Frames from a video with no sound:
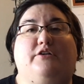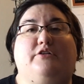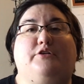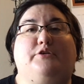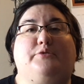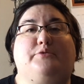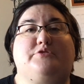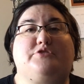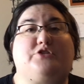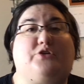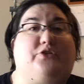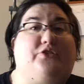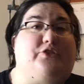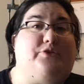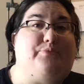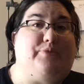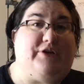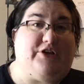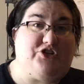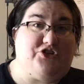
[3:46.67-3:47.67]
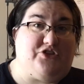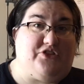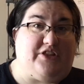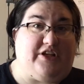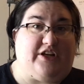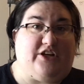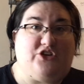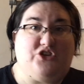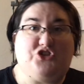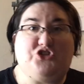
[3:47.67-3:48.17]
so the picture that
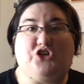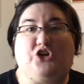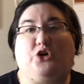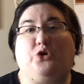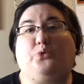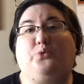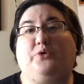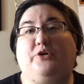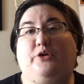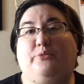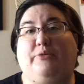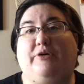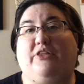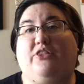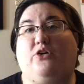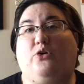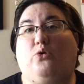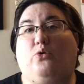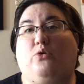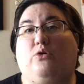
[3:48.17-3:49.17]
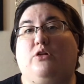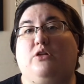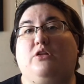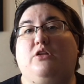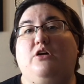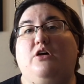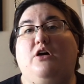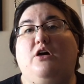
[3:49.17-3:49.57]
I'll show will be the whole